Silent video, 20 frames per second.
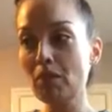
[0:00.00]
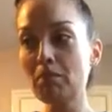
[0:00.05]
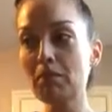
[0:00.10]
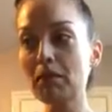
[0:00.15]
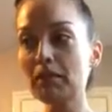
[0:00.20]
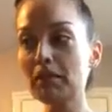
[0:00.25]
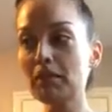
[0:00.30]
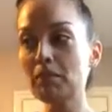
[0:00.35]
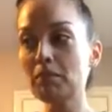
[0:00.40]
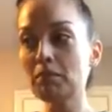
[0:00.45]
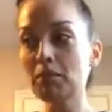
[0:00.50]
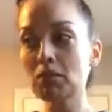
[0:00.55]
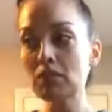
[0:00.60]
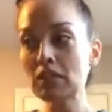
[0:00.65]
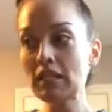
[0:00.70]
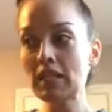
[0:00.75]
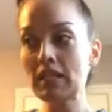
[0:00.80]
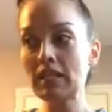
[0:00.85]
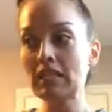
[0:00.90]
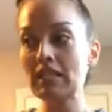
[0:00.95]
But the
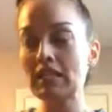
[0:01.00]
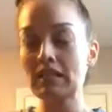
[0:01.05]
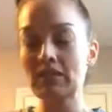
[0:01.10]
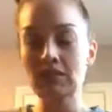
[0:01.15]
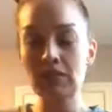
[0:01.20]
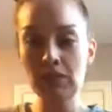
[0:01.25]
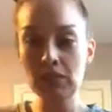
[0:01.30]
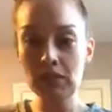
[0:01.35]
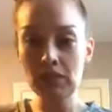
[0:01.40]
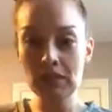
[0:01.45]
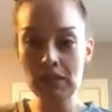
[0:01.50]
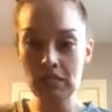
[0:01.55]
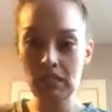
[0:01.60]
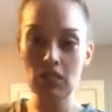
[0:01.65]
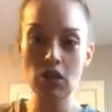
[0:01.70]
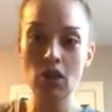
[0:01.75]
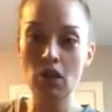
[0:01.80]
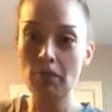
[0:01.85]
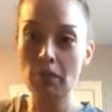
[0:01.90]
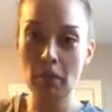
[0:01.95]
most I can say for you is
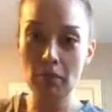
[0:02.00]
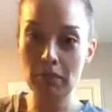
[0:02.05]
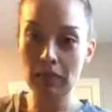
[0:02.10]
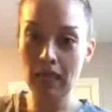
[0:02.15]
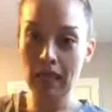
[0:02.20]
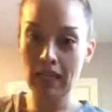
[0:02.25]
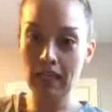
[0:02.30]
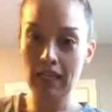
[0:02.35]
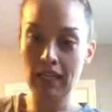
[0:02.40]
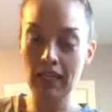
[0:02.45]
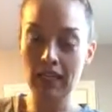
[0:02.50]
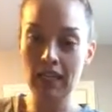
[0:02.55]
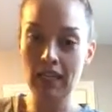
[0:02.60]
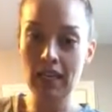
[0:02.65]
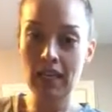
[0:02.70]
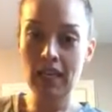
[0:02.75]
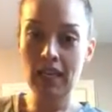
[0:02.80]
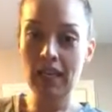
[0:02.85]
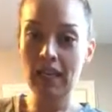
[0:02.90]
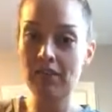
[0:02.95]
it's all about planning.
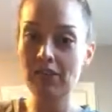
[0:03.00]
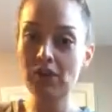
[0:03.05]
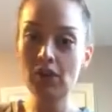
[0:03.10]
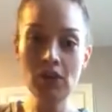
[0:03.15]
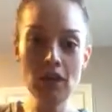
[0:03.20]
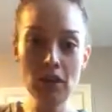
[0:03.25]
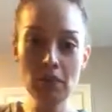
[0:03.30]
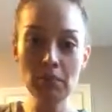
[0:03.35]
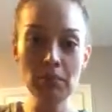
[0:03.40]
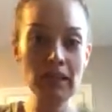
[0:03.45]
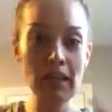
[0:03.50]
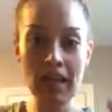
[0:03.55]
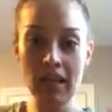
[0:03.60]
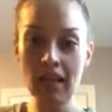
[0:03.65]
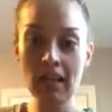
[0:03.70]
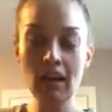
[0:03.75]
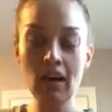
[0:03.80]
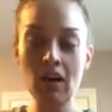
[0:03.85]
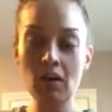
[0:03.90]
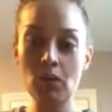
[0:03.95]
If you're not
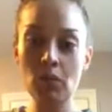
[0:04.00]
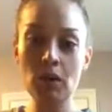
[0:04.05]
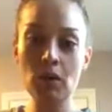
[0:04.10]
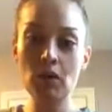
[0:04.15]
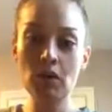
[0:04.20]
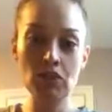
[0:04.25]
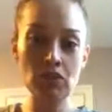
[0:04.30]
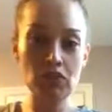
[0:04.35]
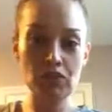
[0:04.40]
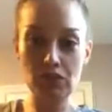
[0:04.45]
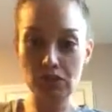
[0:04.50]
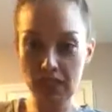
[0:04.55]
planning on Weight Watcher